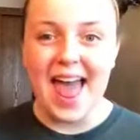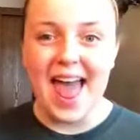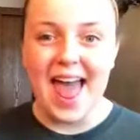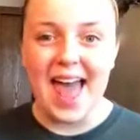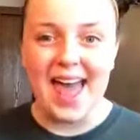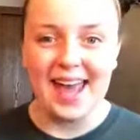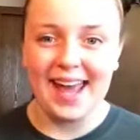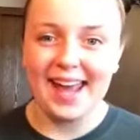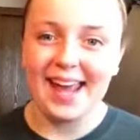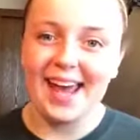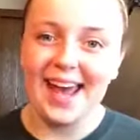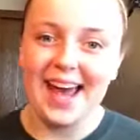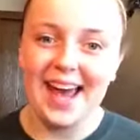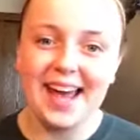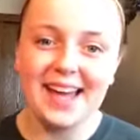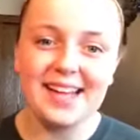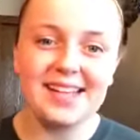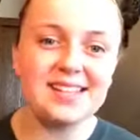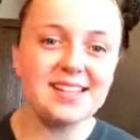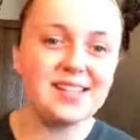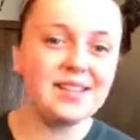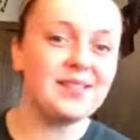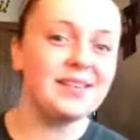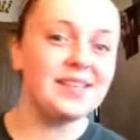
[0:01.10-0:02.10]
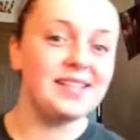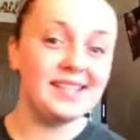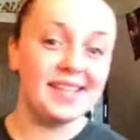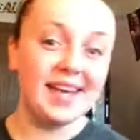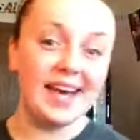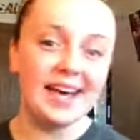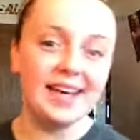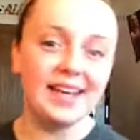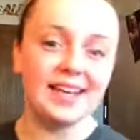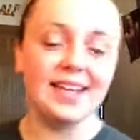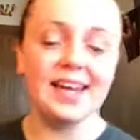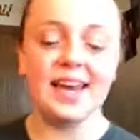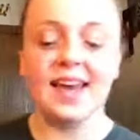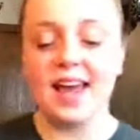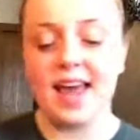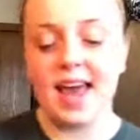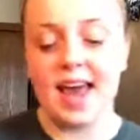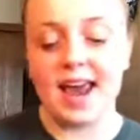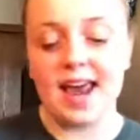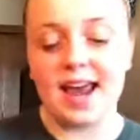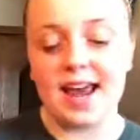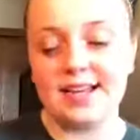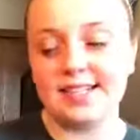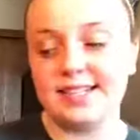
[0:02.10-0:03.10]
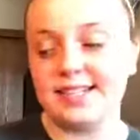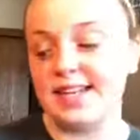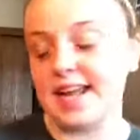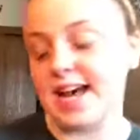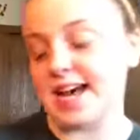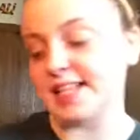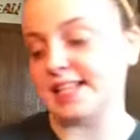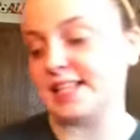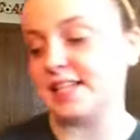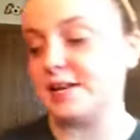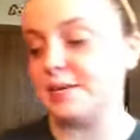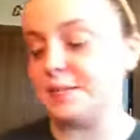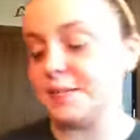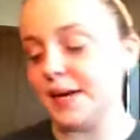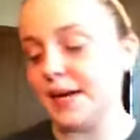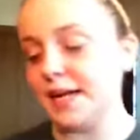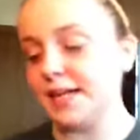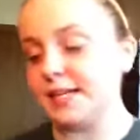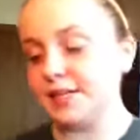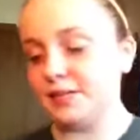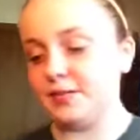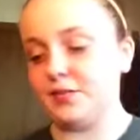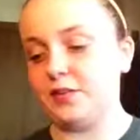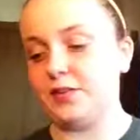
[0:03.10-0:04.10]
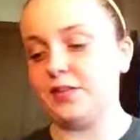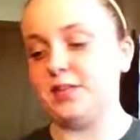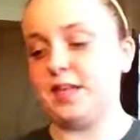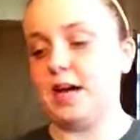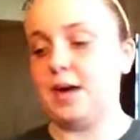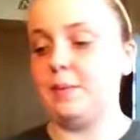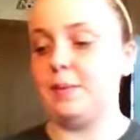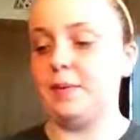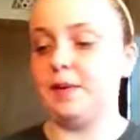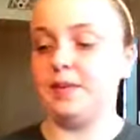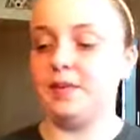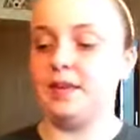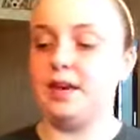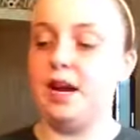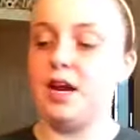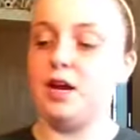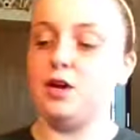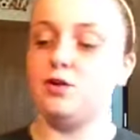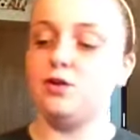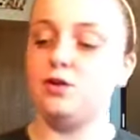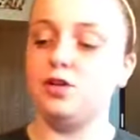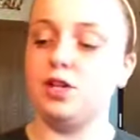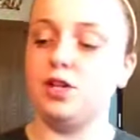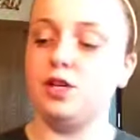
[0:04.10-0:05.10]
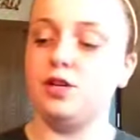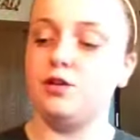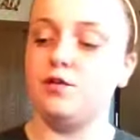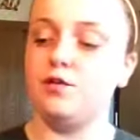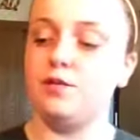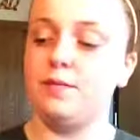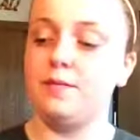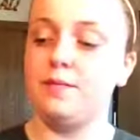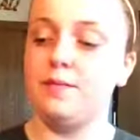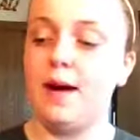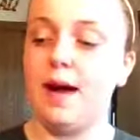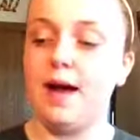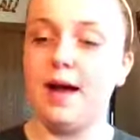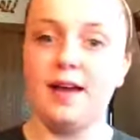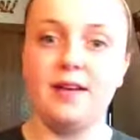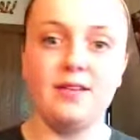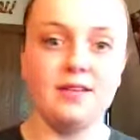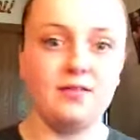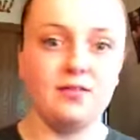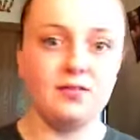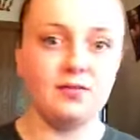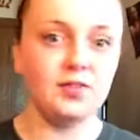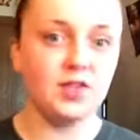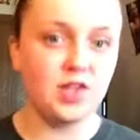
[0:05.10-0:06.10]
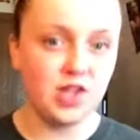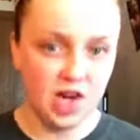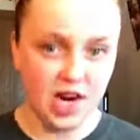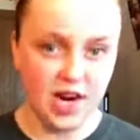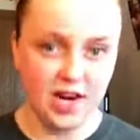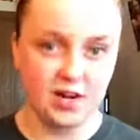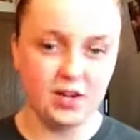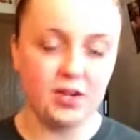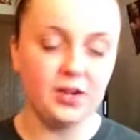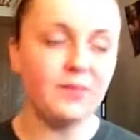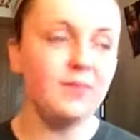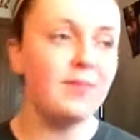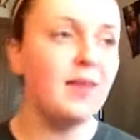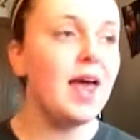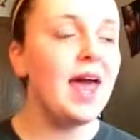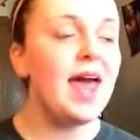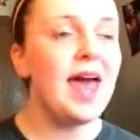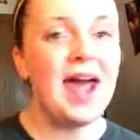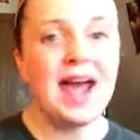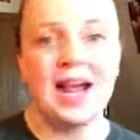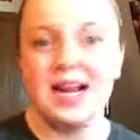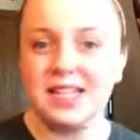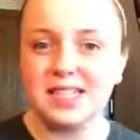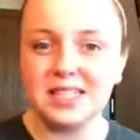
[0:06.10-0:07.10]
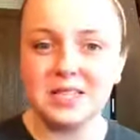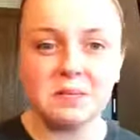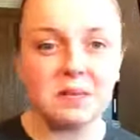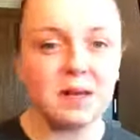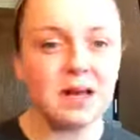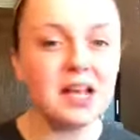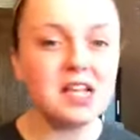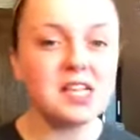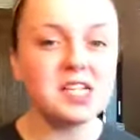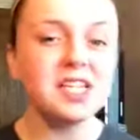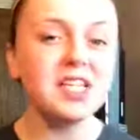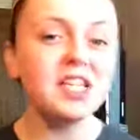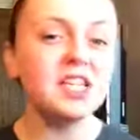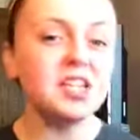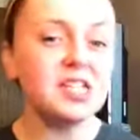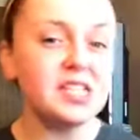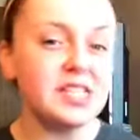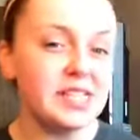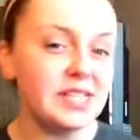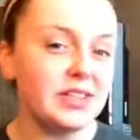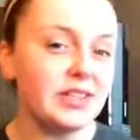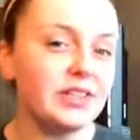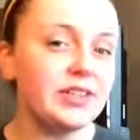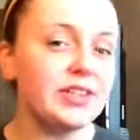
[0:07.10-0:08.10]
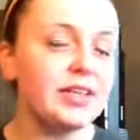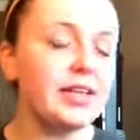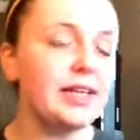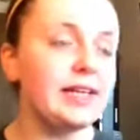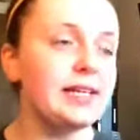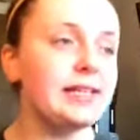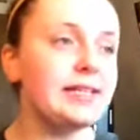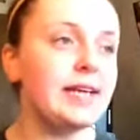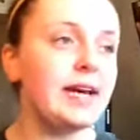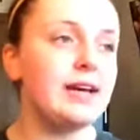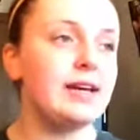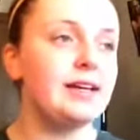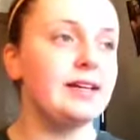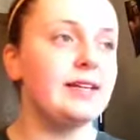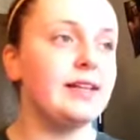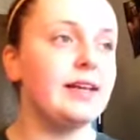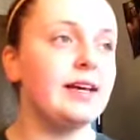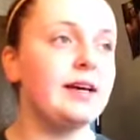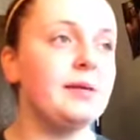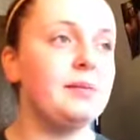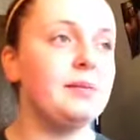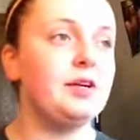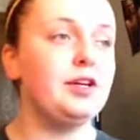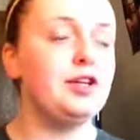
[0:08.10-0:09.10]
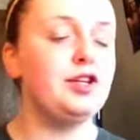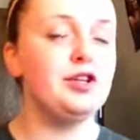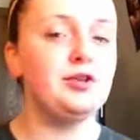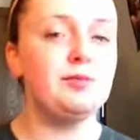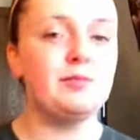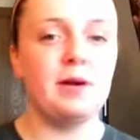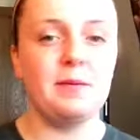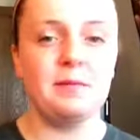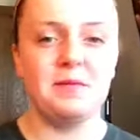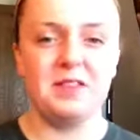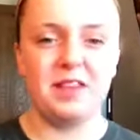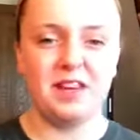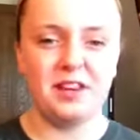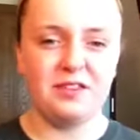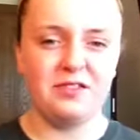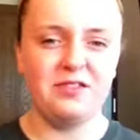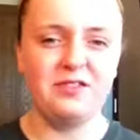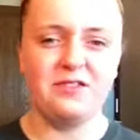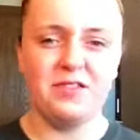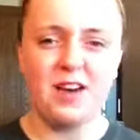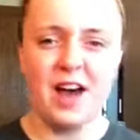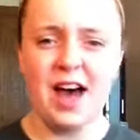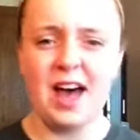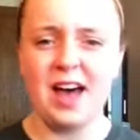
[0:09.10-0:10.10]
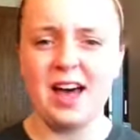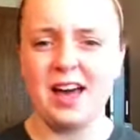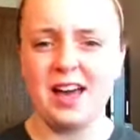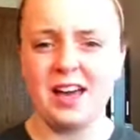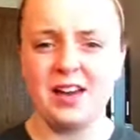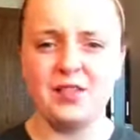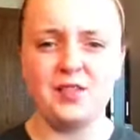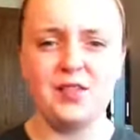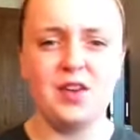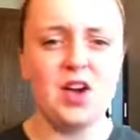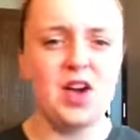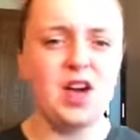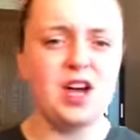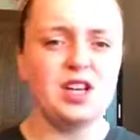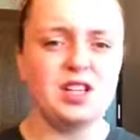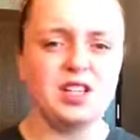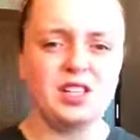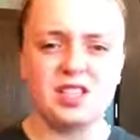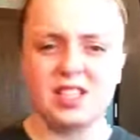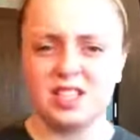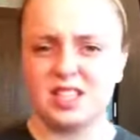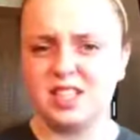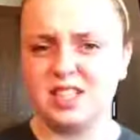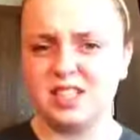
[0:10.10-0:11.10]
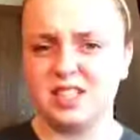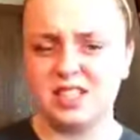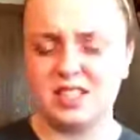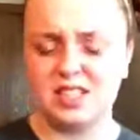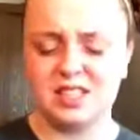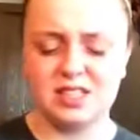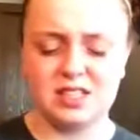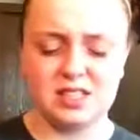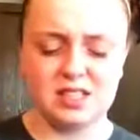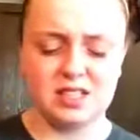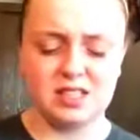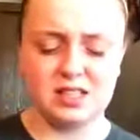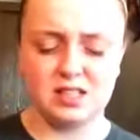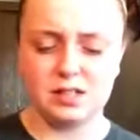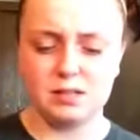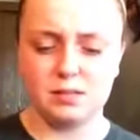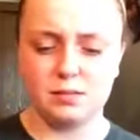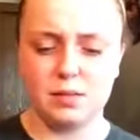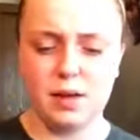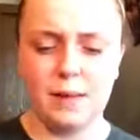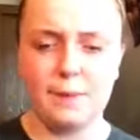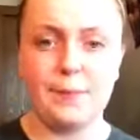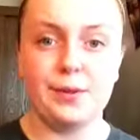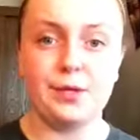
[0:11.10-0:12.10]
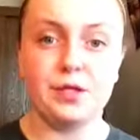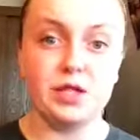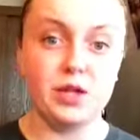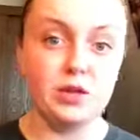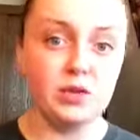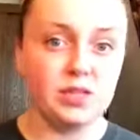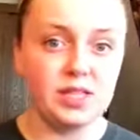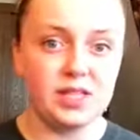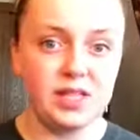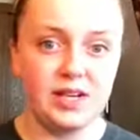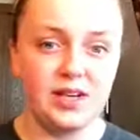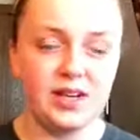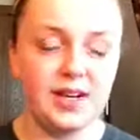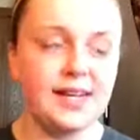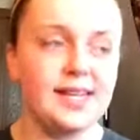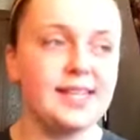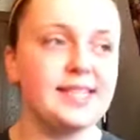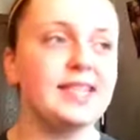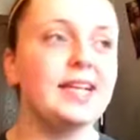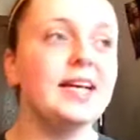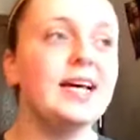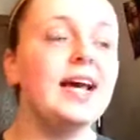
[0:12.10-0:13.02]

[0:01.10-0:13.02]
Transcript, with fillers: Hey guys, so it's Haley, and today's going to be a different topic than I usually do for my channel. And it's going to be a little series. I think I'm going to do maybe like five, six episode series.